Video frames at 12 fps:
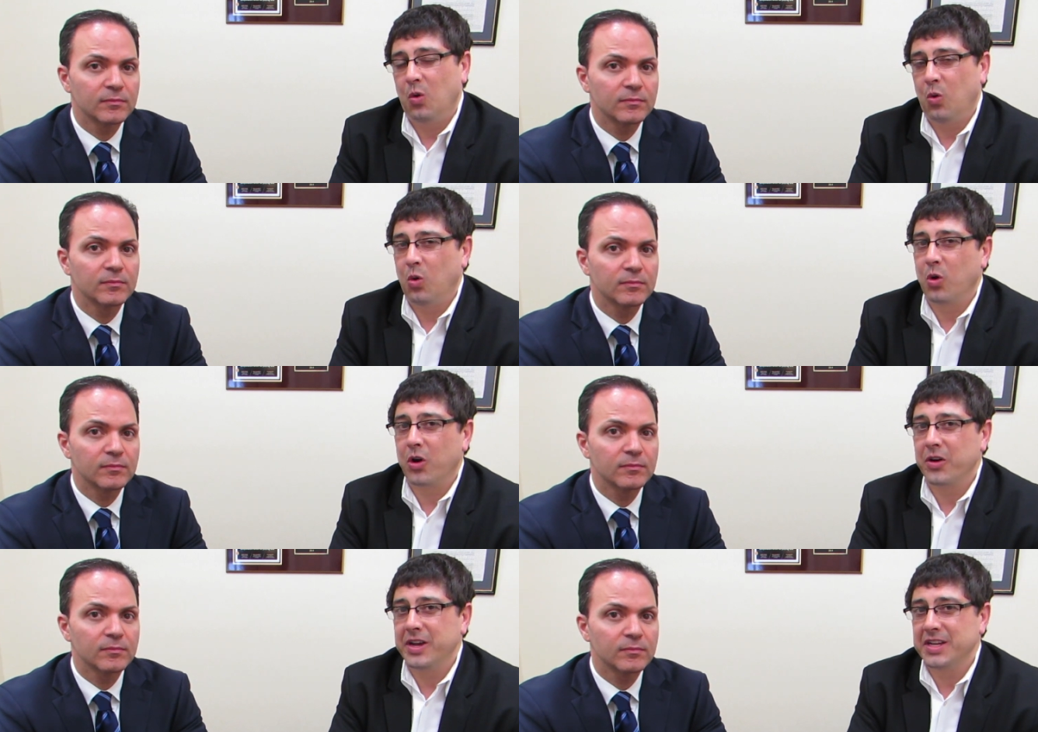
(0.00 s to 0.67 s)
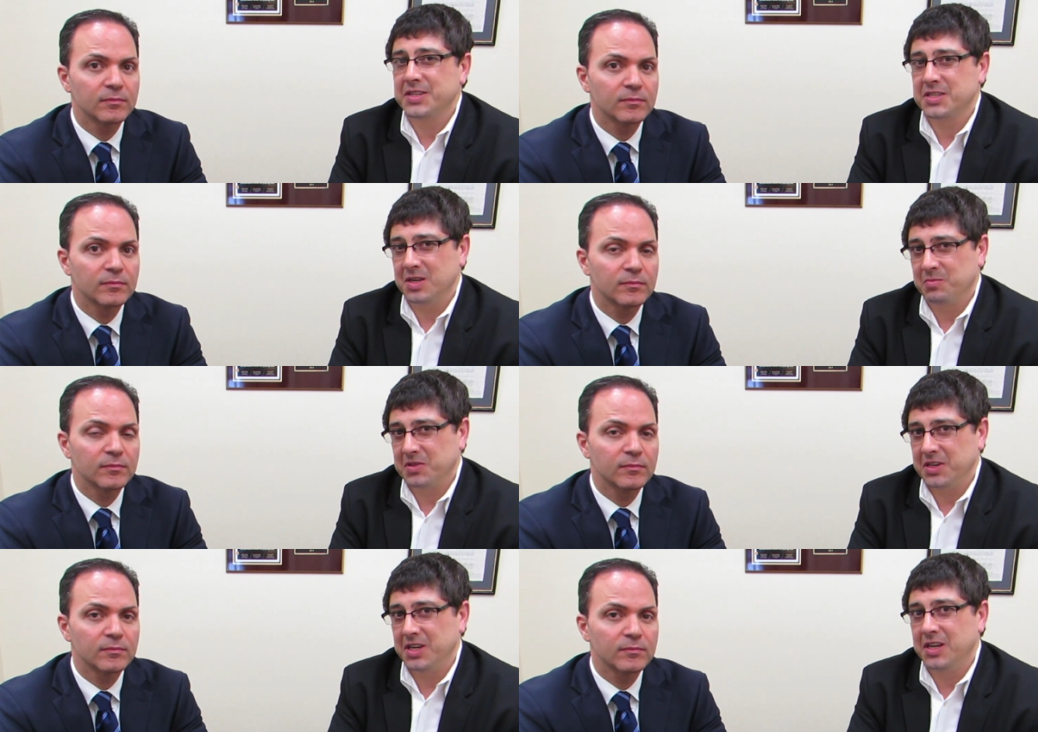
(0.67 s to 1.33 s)
Speaker 1: or it's
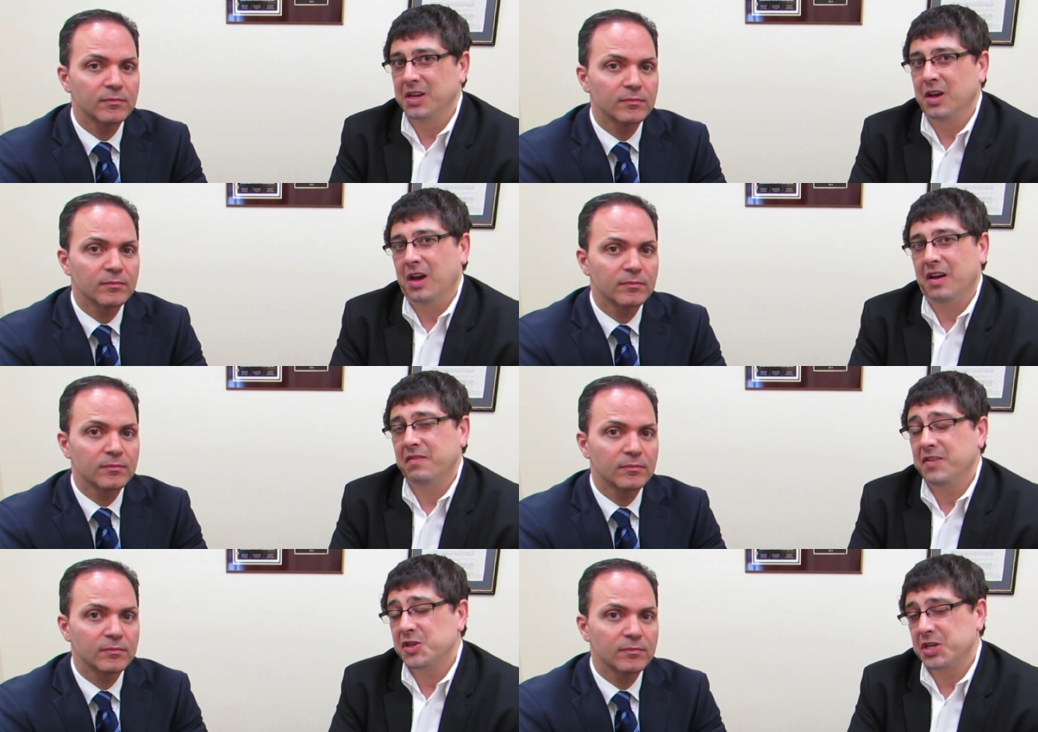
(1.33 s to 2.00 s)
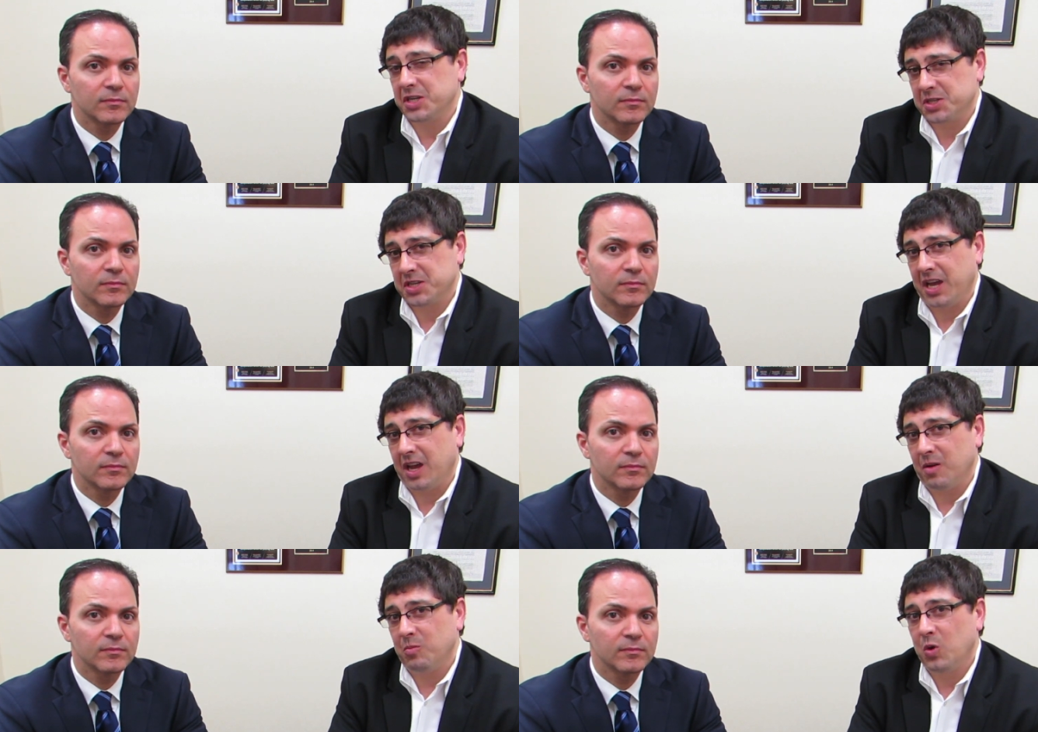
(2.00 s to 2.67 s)
simply a phishing
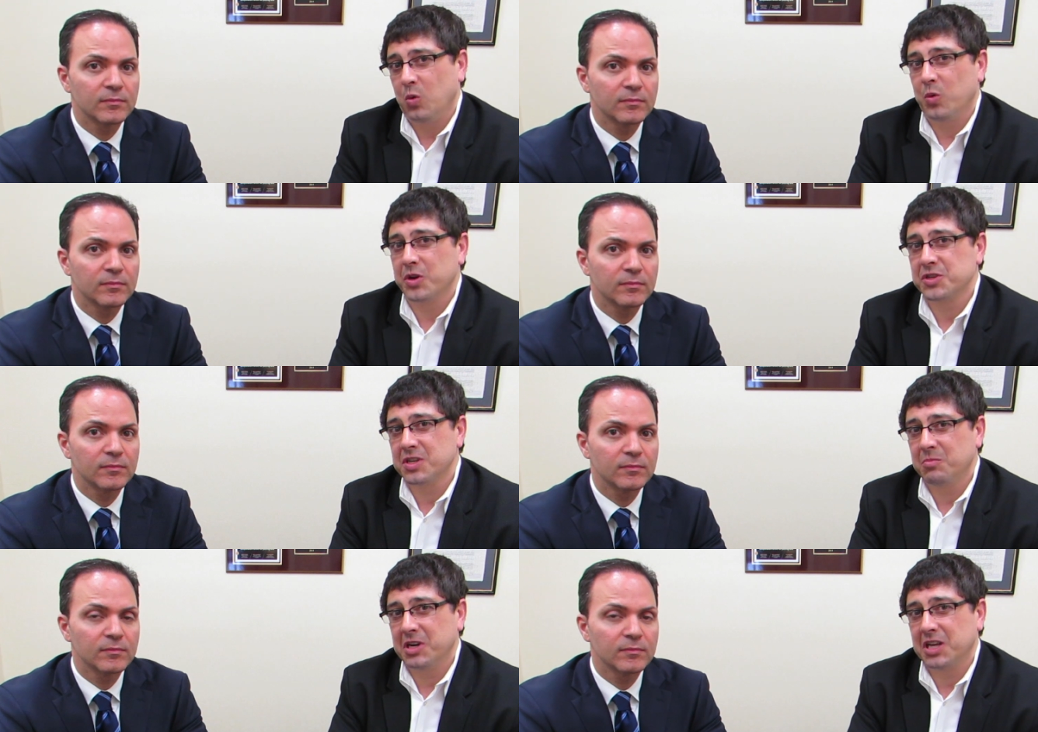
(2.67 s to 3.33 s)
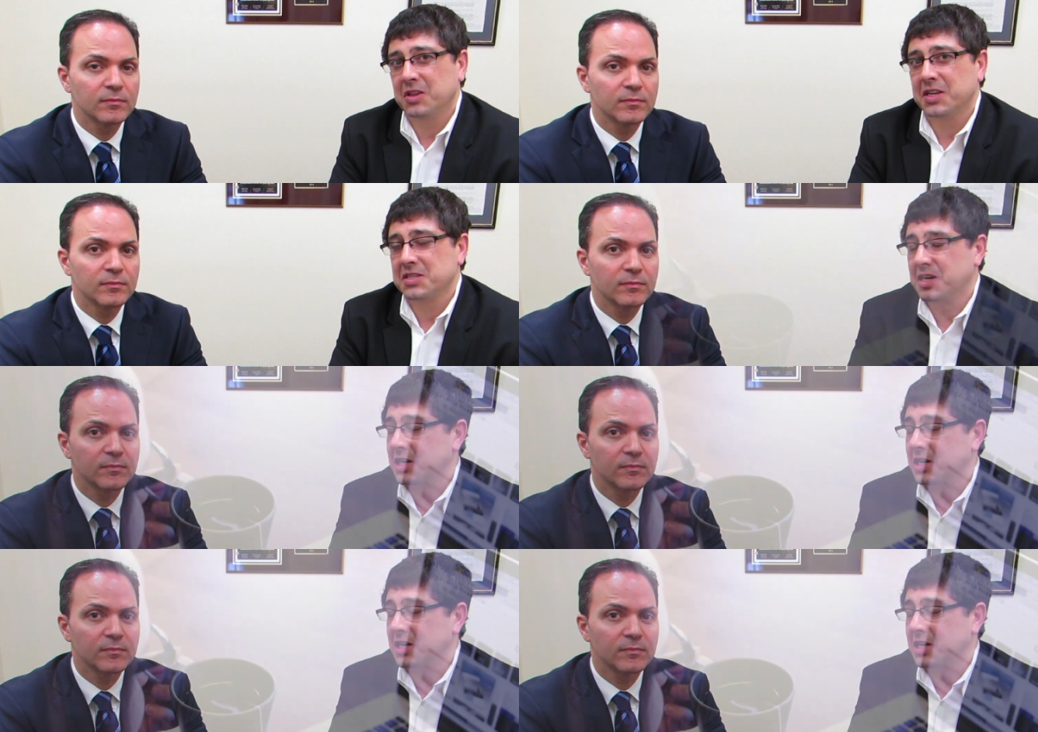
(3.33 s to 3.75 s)
scam where somebody clicks